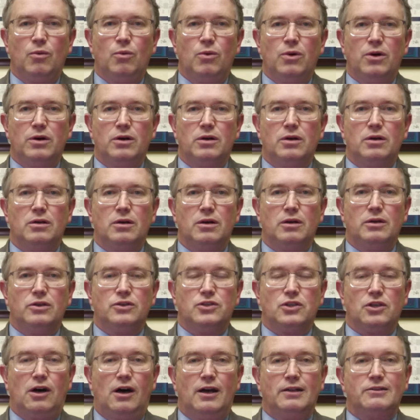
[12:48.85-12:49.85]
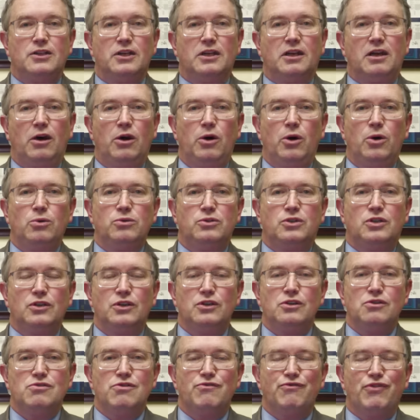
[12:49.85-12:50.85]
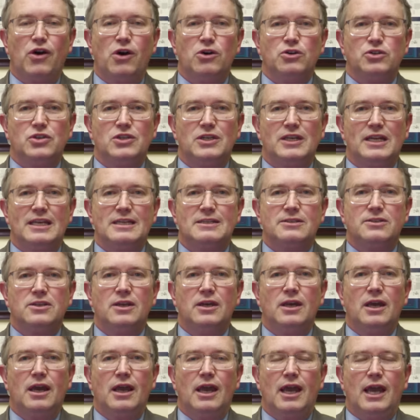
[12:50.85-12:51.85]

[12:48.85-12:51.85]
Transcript: were sought to go to universities.